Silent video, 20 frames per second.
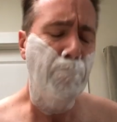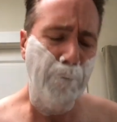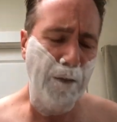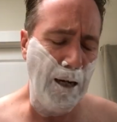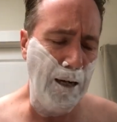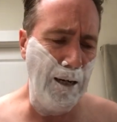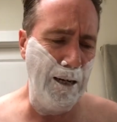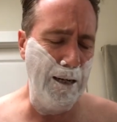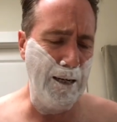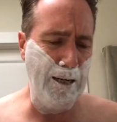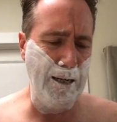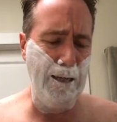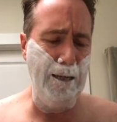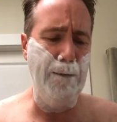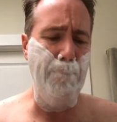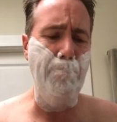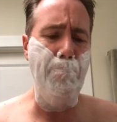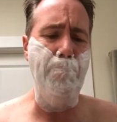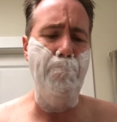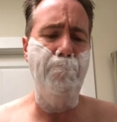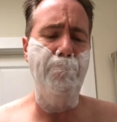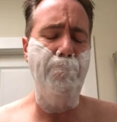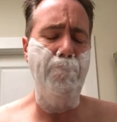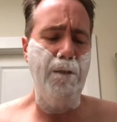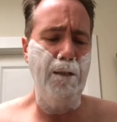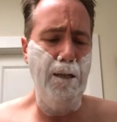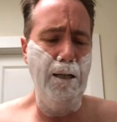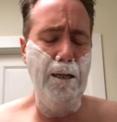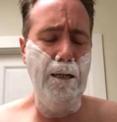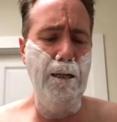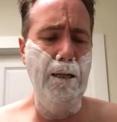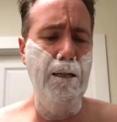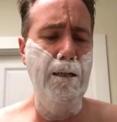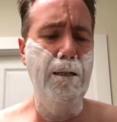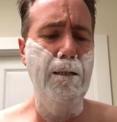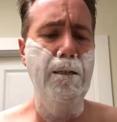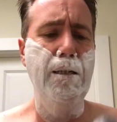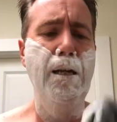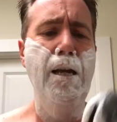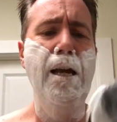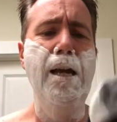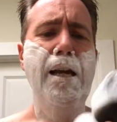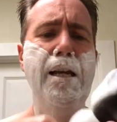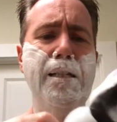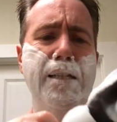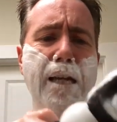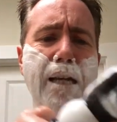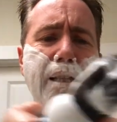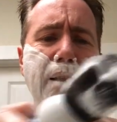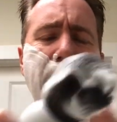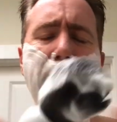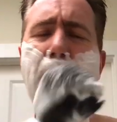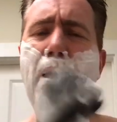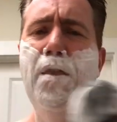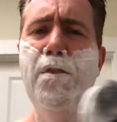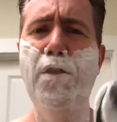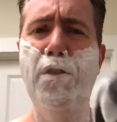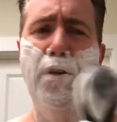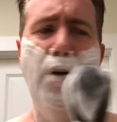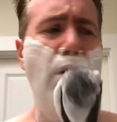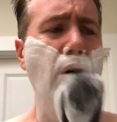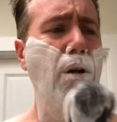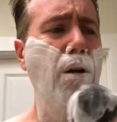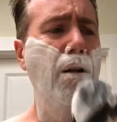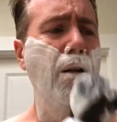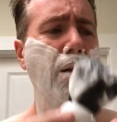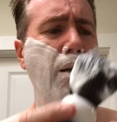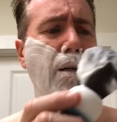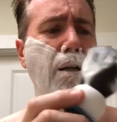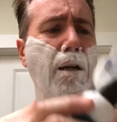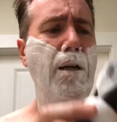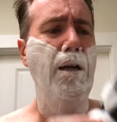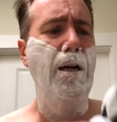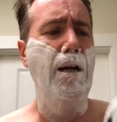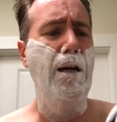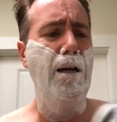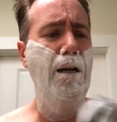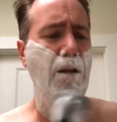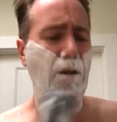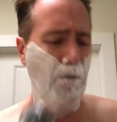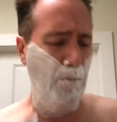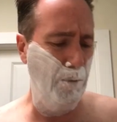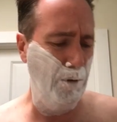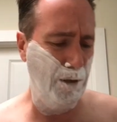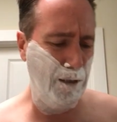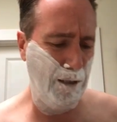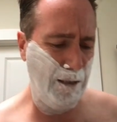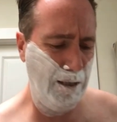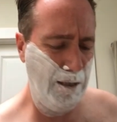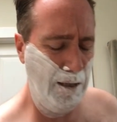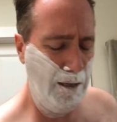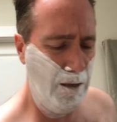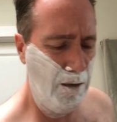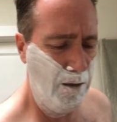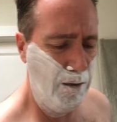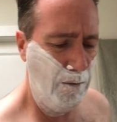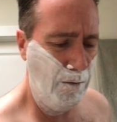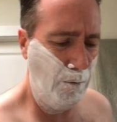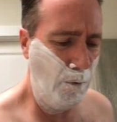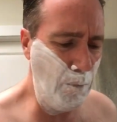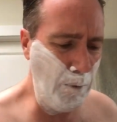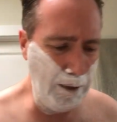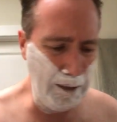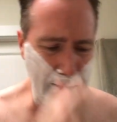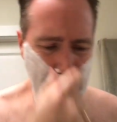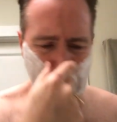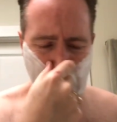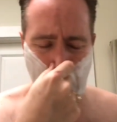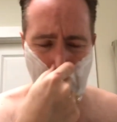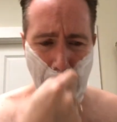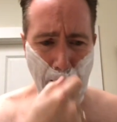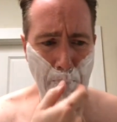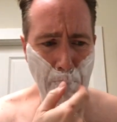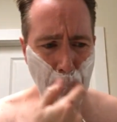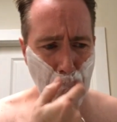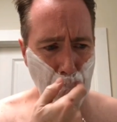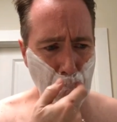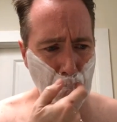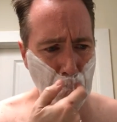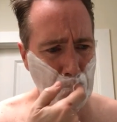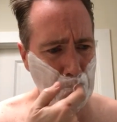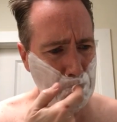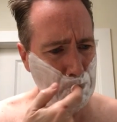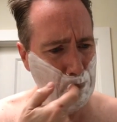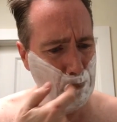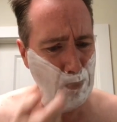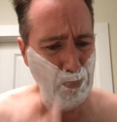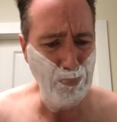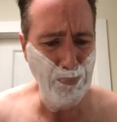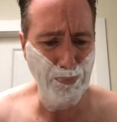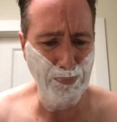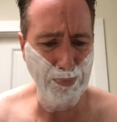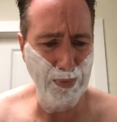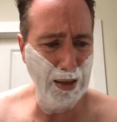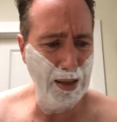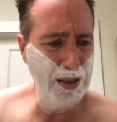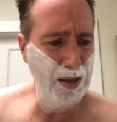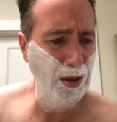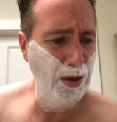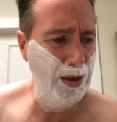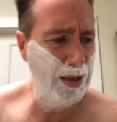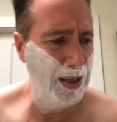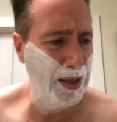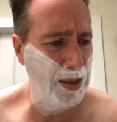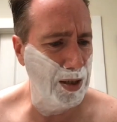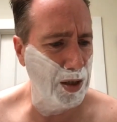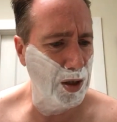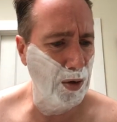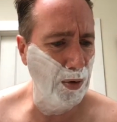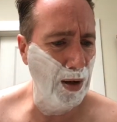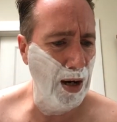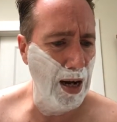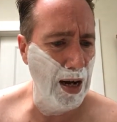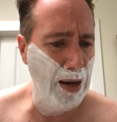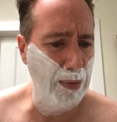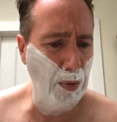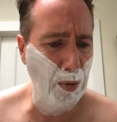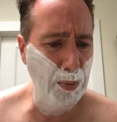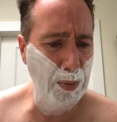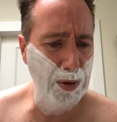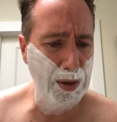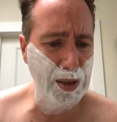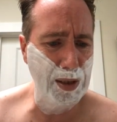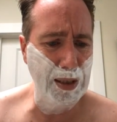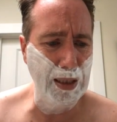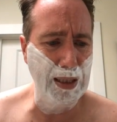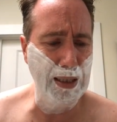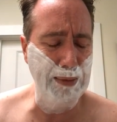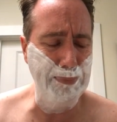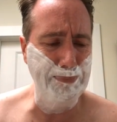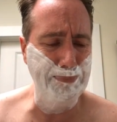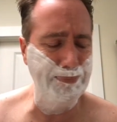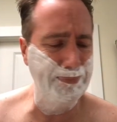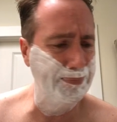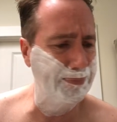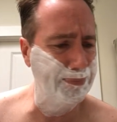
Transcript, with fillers: Kind of like, um, it's got the menthol, uh, almost, what would I say? It's hard to describe, almost um,